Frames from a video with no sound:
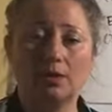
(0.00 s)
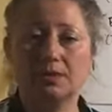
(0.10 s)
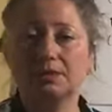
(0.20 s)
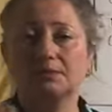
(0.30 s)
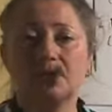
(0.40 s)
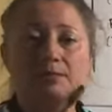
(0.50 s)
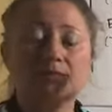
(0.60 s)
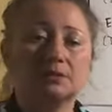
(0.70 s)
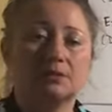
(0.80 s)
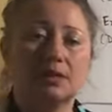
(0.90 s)
that sometimes
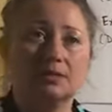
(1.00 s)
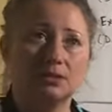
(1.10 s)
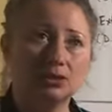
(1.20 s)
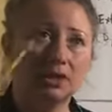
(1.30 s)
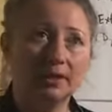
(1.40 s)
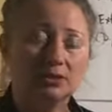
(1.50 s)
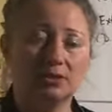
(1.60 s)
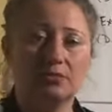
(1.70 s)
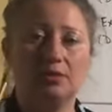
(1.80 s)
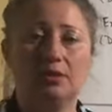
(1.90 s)
it's nice to change our
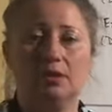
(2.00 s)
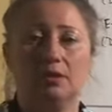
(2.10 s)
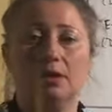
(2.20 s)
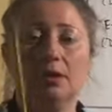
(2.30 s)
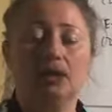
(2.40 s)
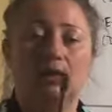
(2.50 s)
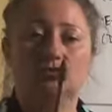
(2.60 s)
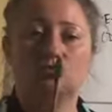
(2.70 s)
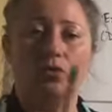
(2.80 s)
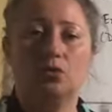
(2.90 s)
thinking and
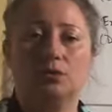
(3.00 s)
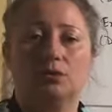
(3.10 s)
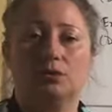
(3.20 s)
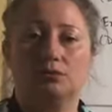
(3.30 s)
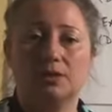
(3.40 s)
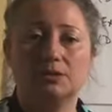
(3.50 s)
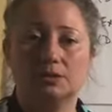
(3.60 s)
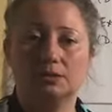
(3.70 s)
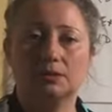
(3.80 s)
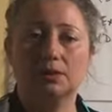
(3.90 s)
draw with the eraser.